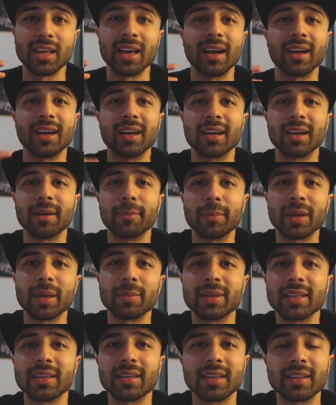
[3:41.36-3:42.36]
Yeah,
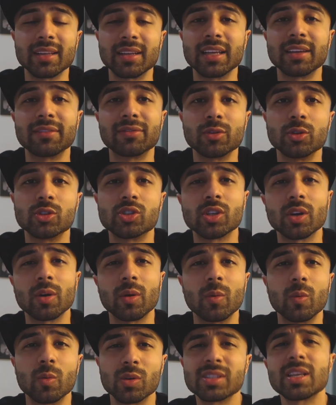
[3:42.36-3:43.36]
maybe in the near future,
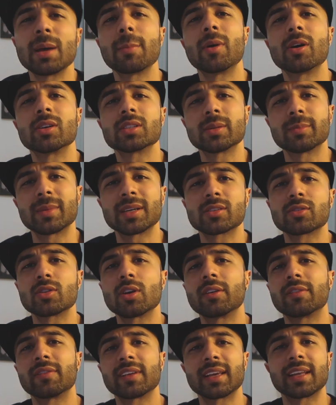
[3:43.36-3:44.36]
once I master my
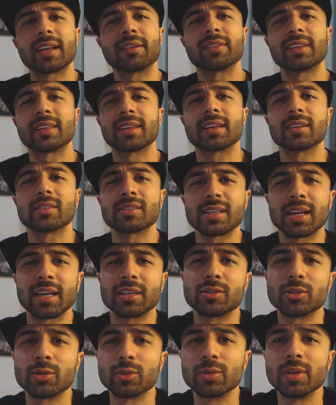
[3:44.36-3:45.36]
surfing and everything else that
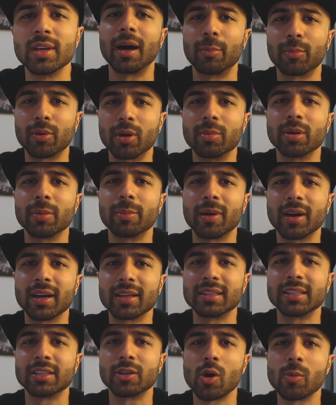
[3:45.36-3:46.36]
I do, I'll probably
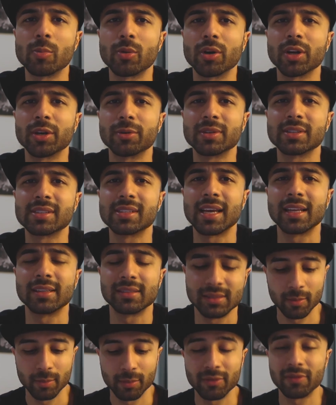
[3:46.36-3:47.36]
buy the GoPro Hero 10.